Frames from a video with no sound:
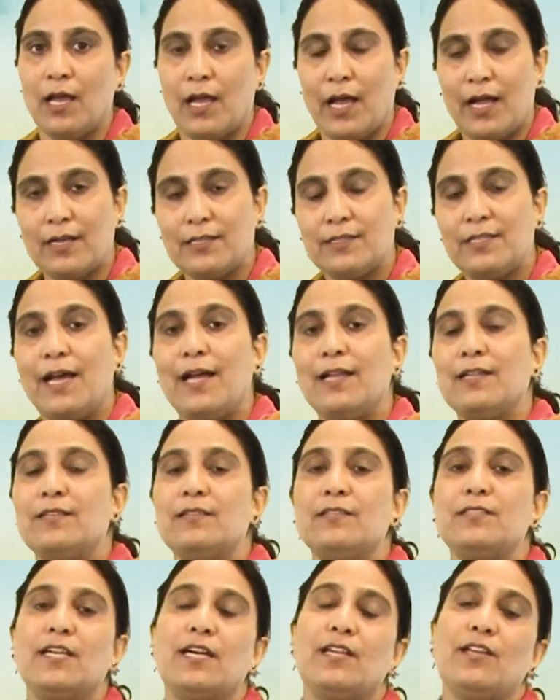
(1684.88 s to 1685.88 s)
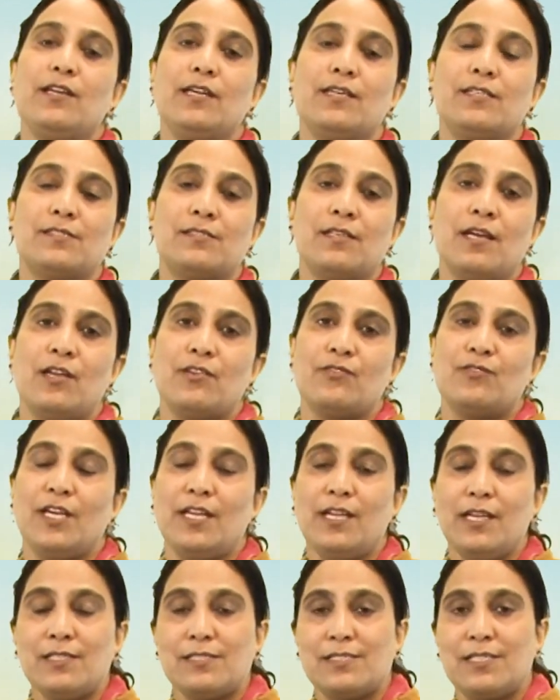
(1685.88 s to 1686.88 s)
And then Derry is
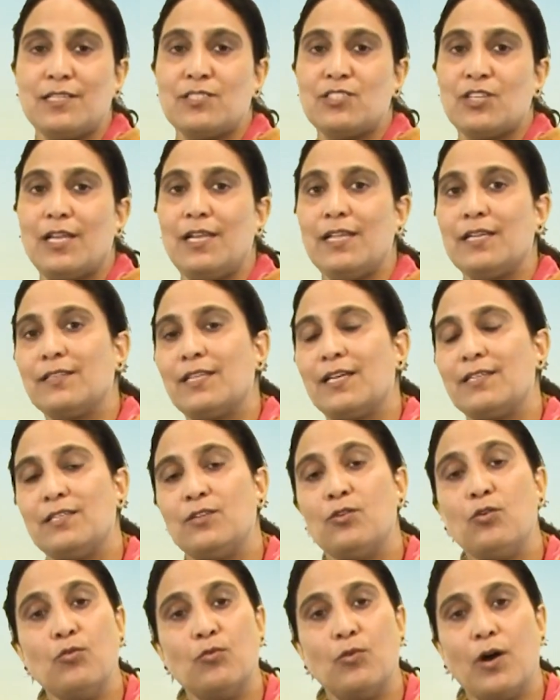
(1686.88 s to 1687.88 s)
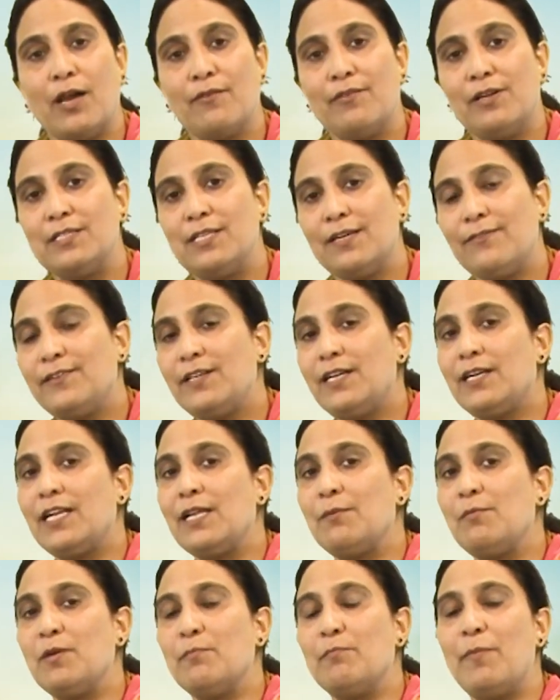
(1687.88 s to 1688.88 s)
then telling that no, I will definitely
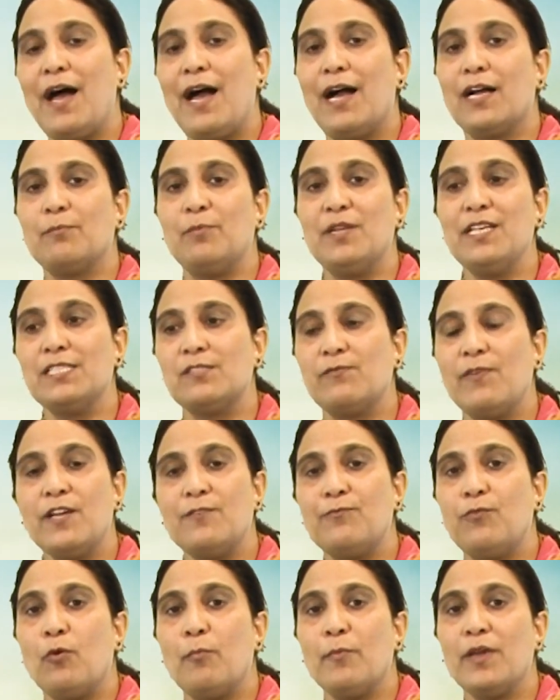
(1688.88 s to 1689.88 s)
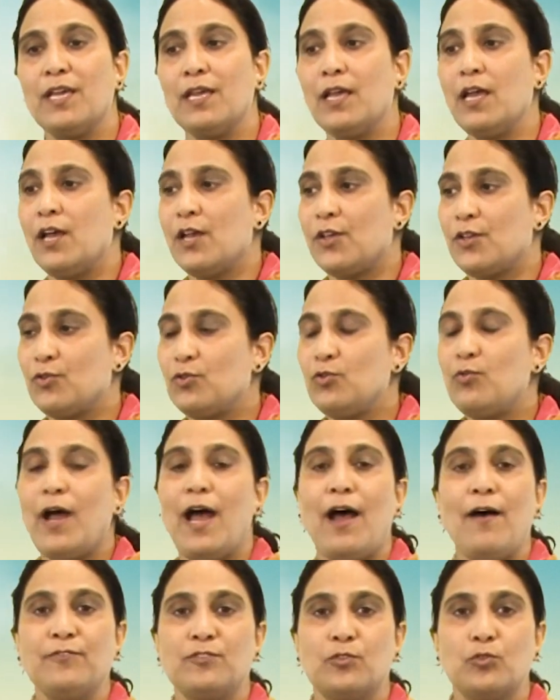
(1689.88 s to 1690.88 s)
be back. Please wait for me. You do
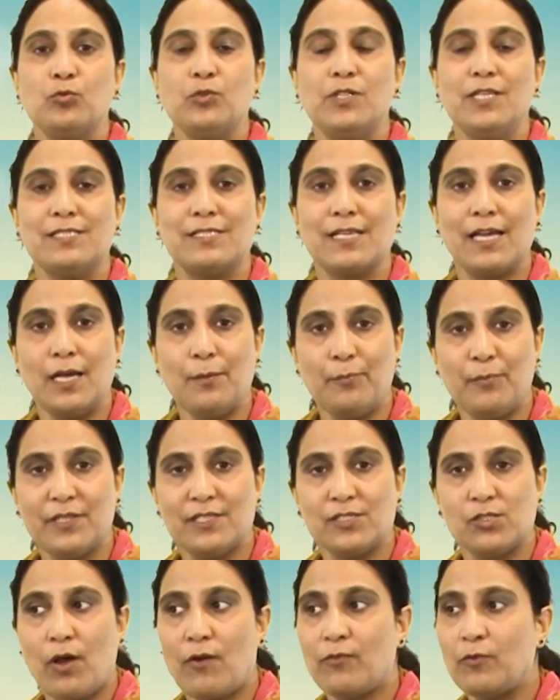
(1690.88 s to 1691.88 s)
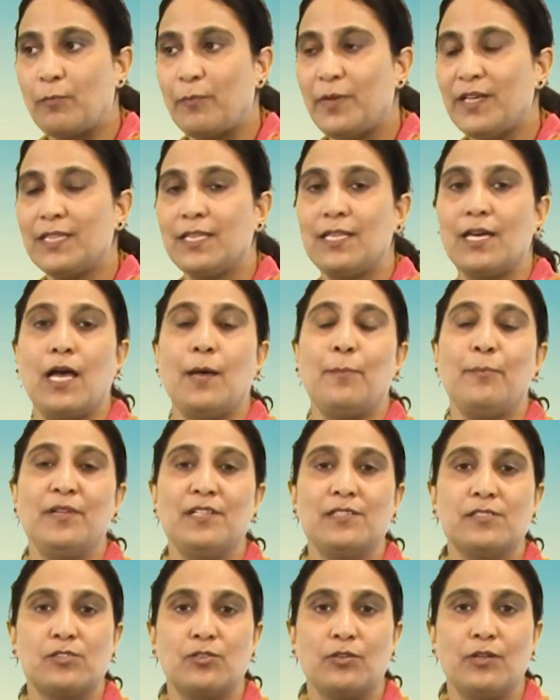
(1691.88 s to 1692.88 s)
have to do these apples. You have to pick the
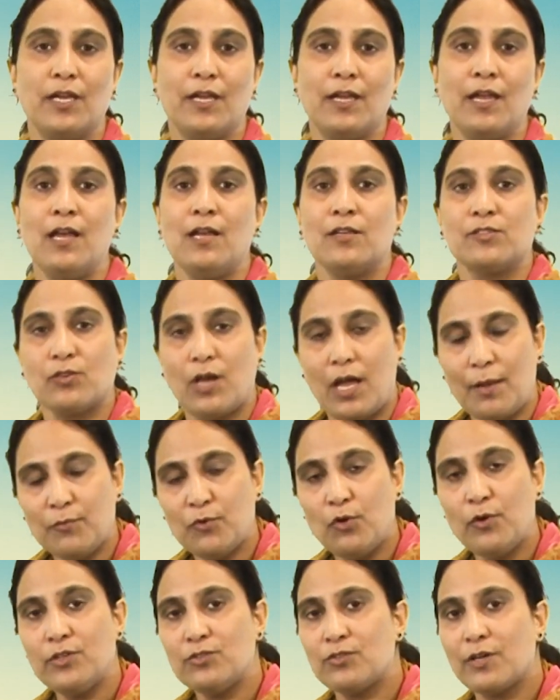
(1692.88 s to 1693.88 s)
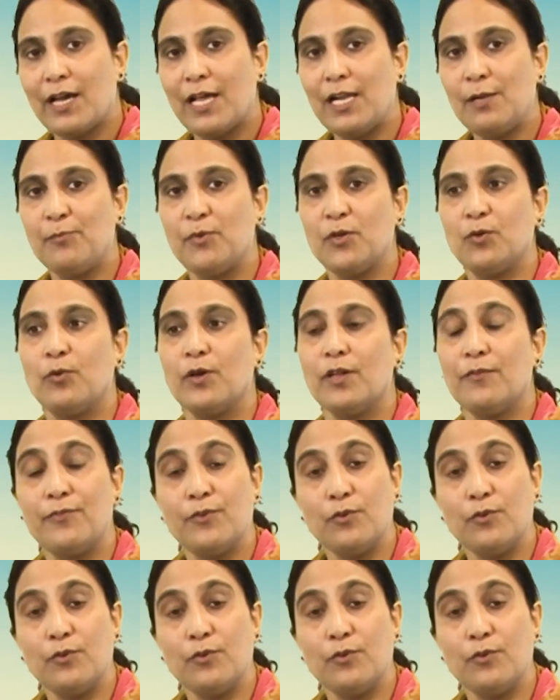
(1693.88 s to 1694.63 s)
apples today. So I'm going to help you.